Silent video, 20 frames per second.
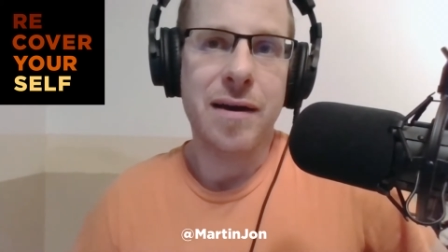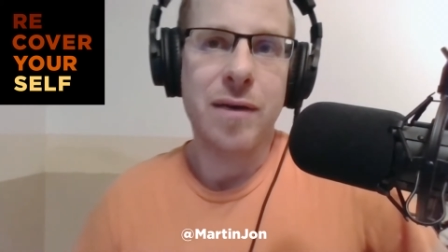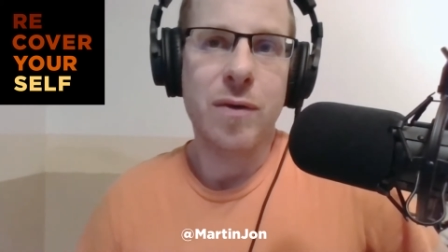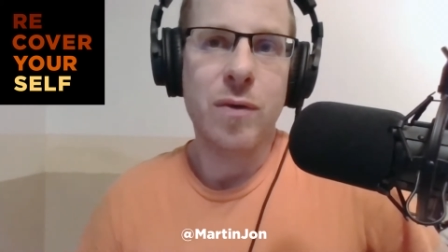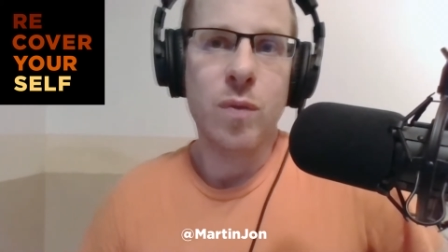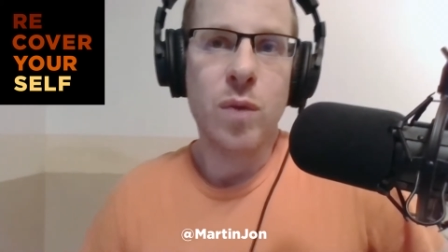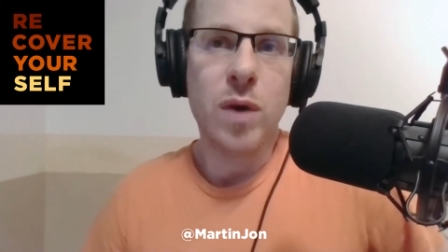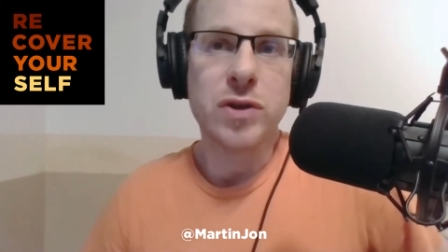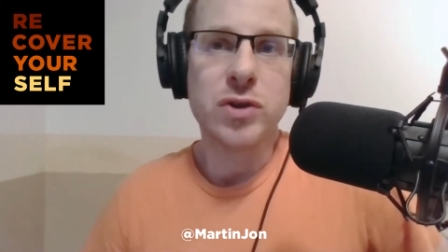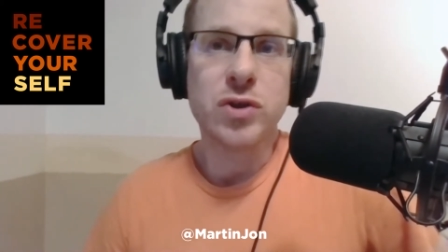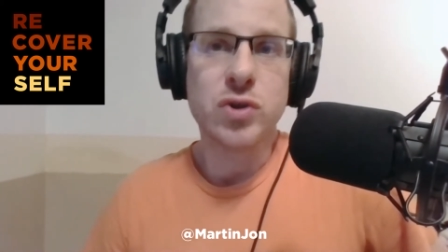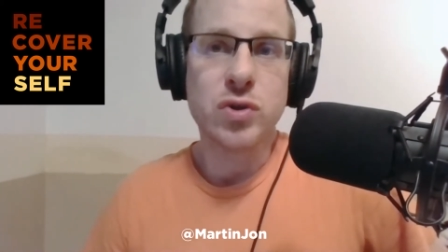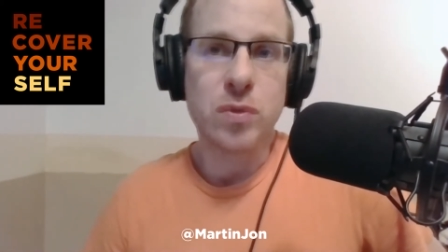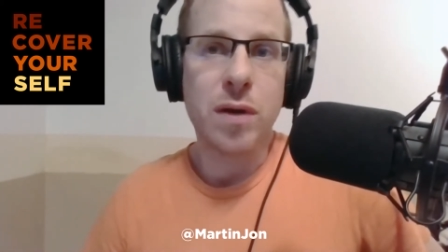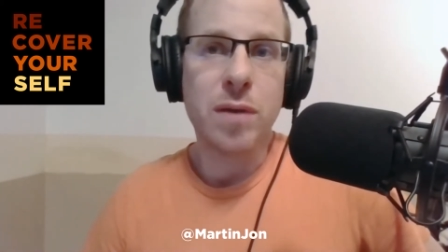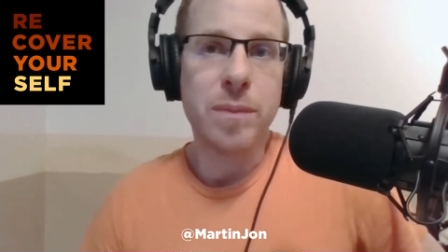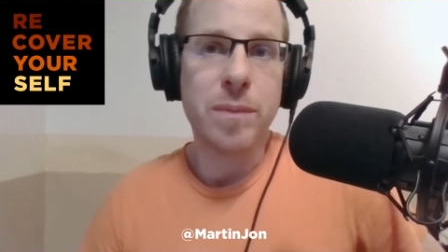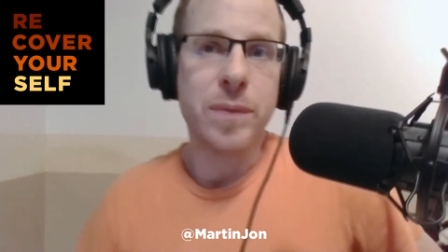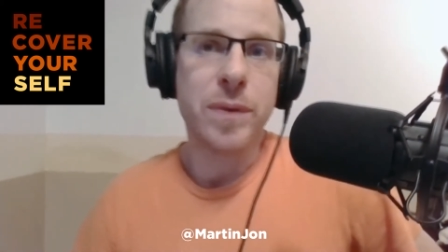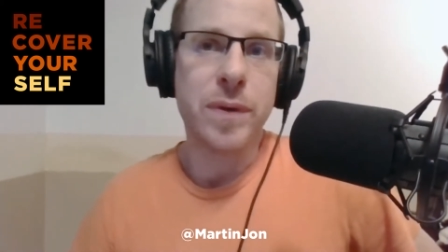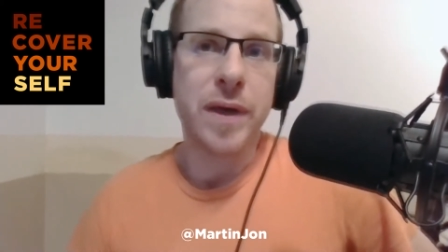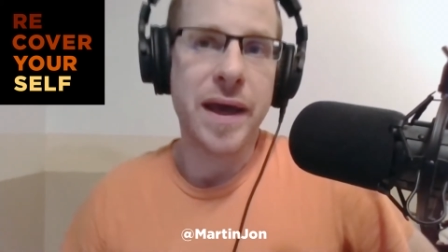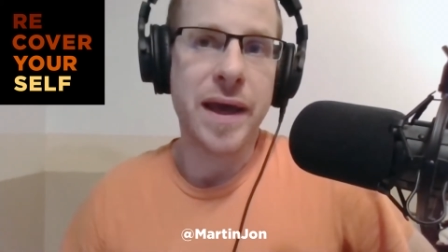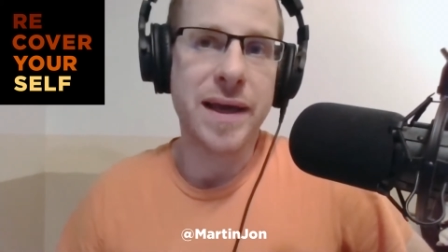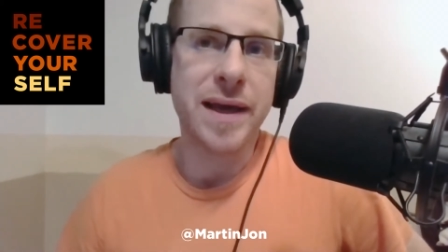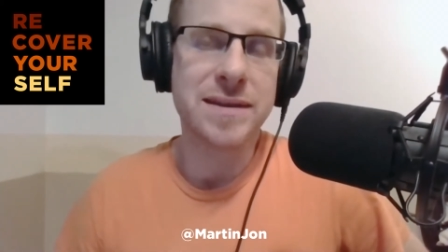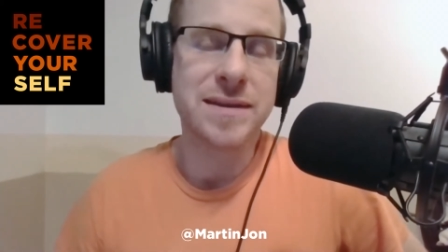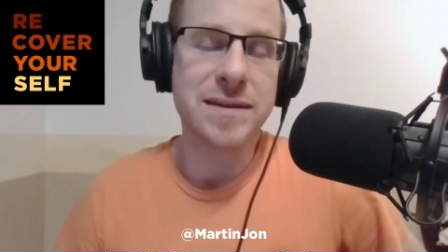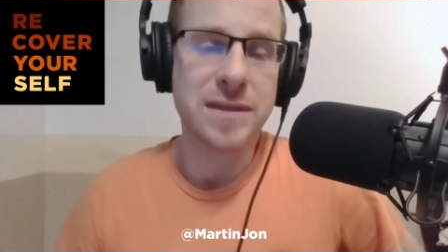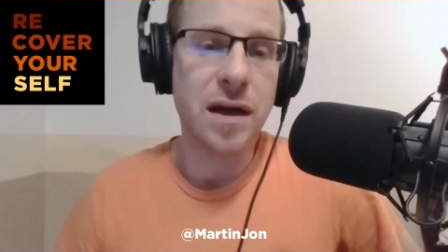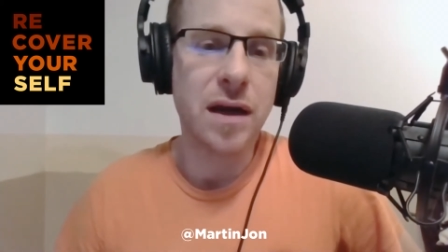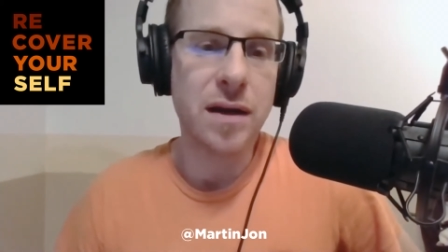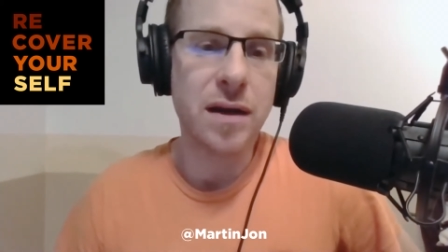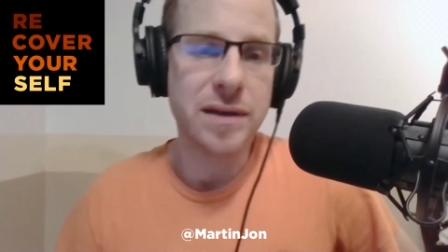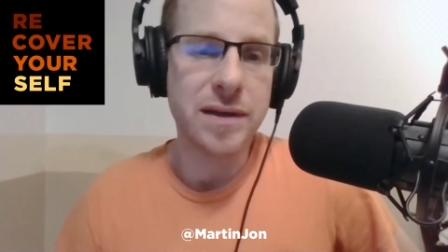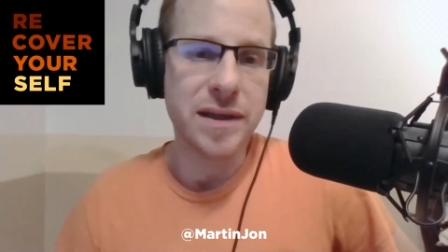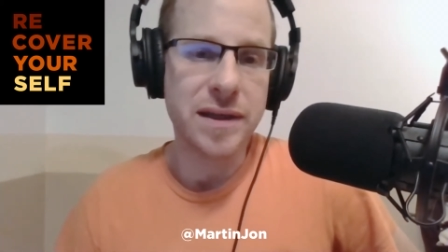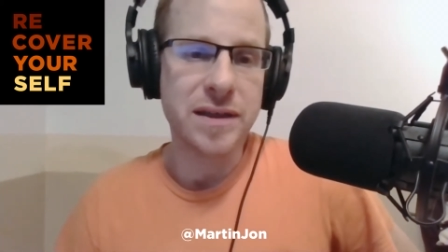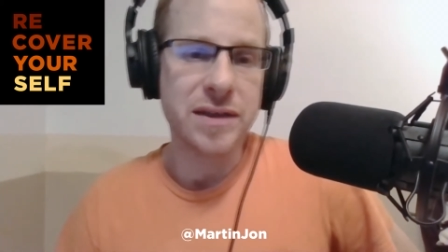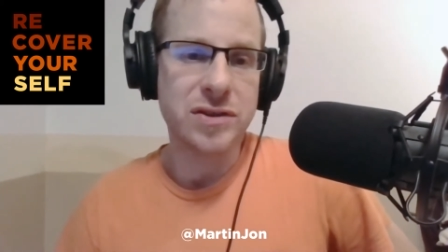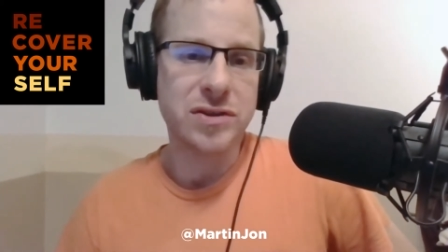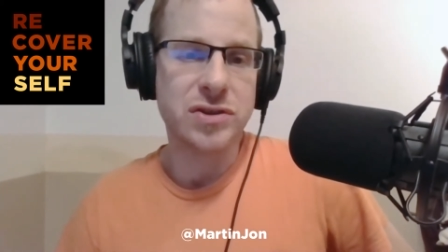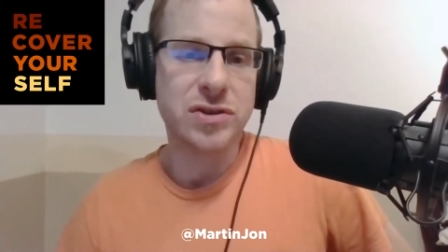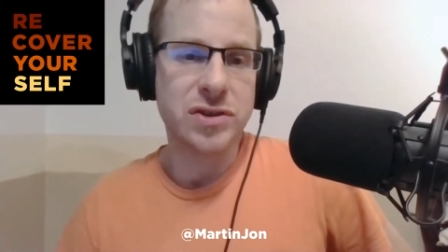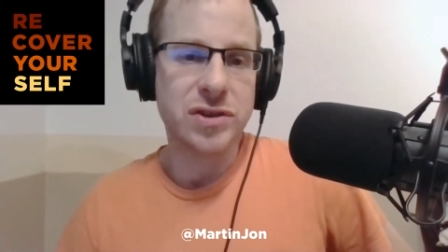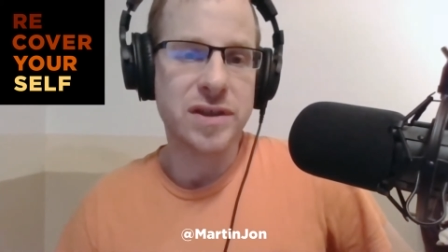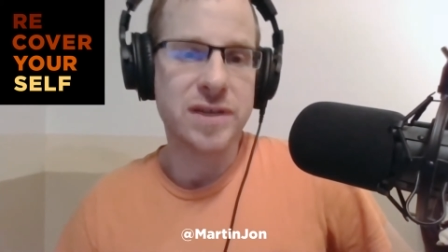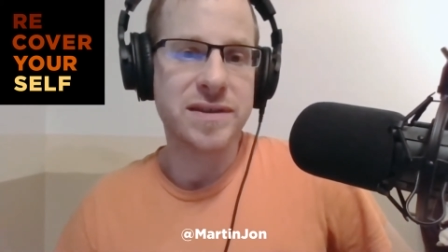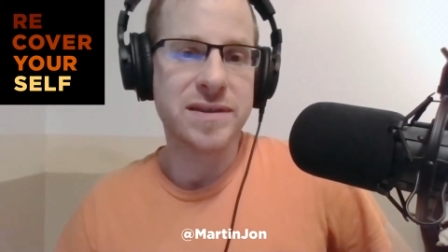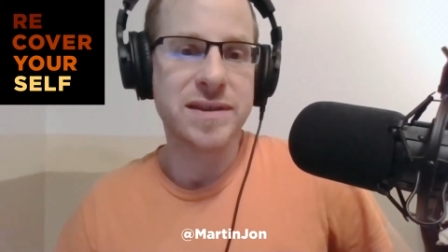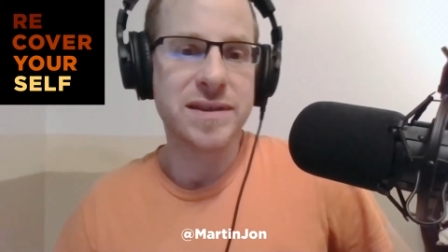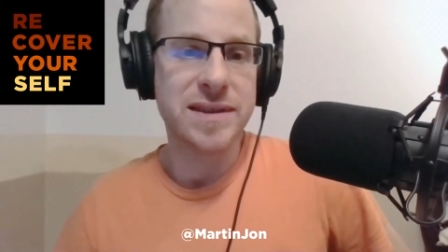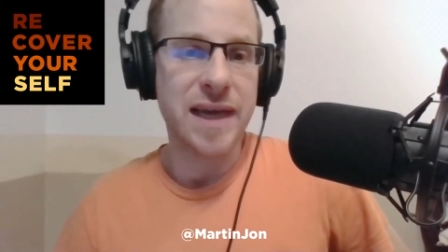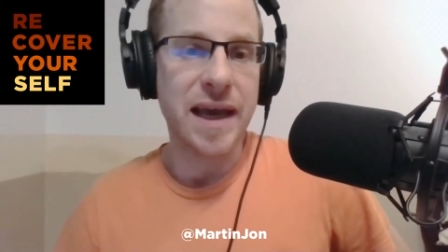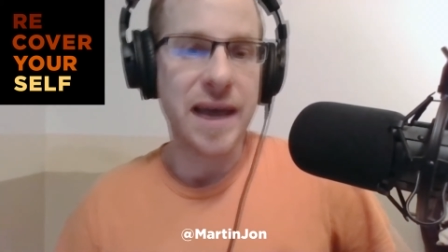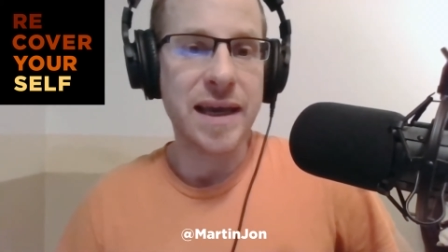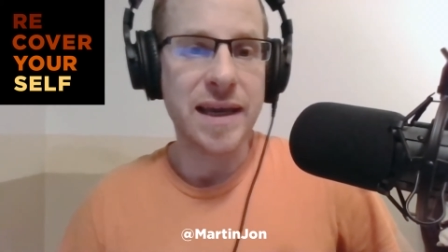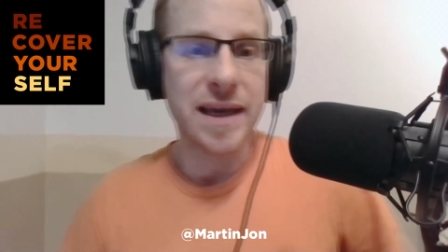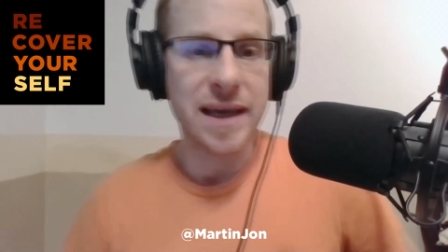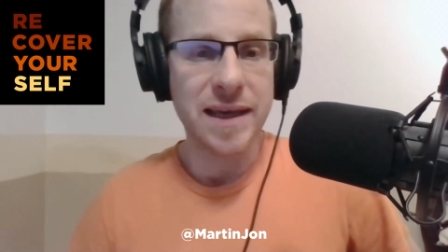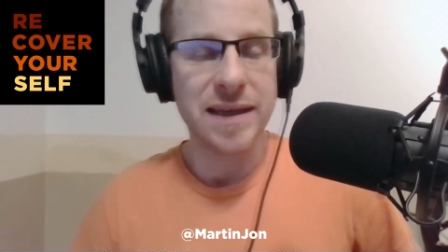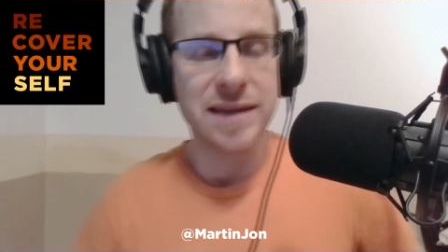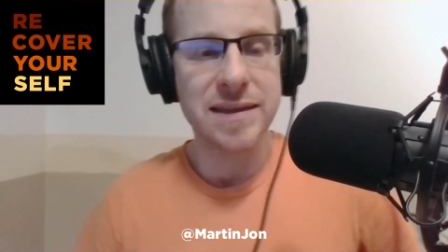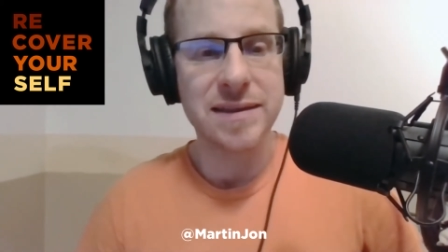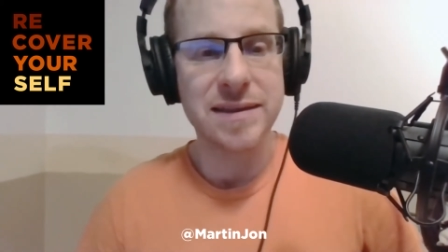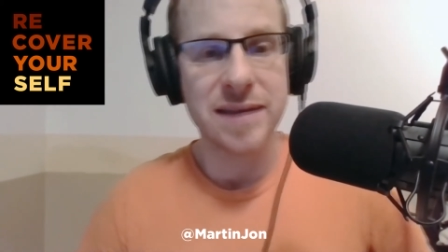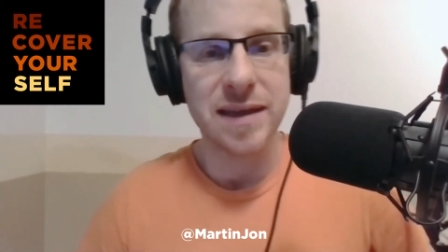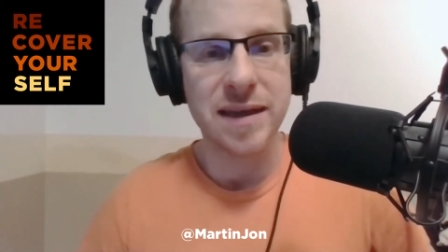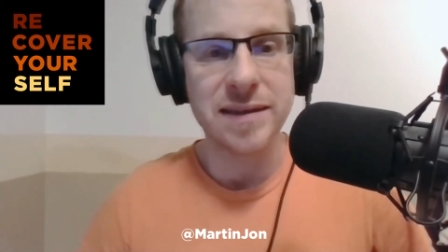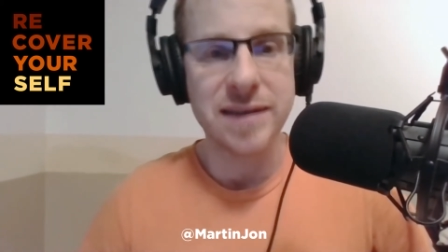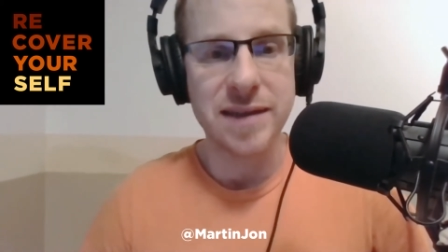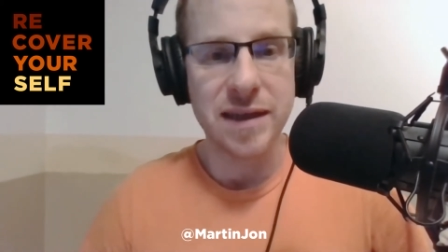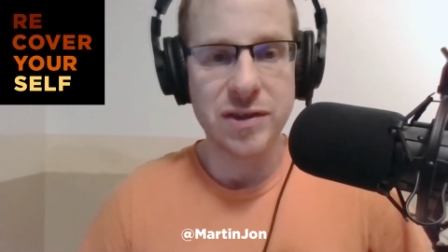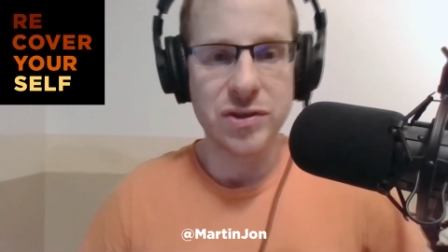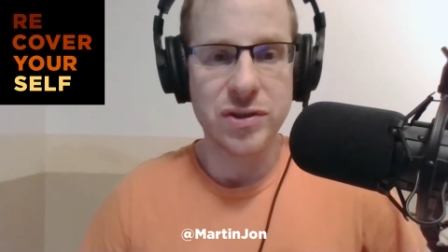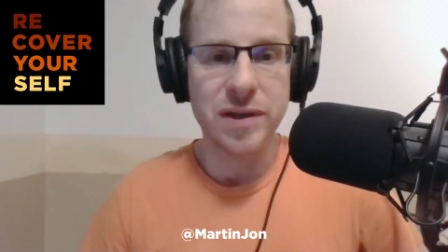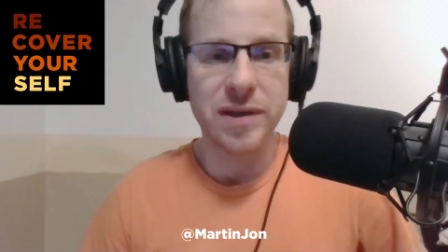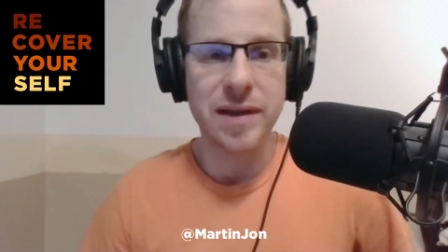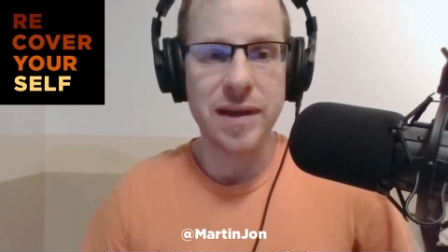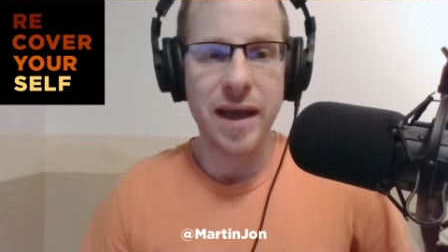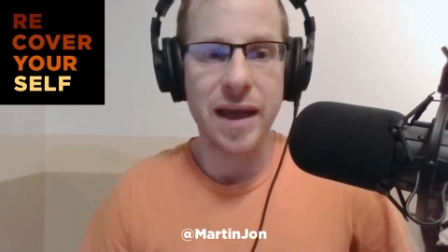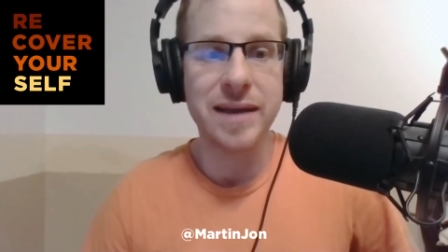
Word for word: what Trump has done is just take his addiction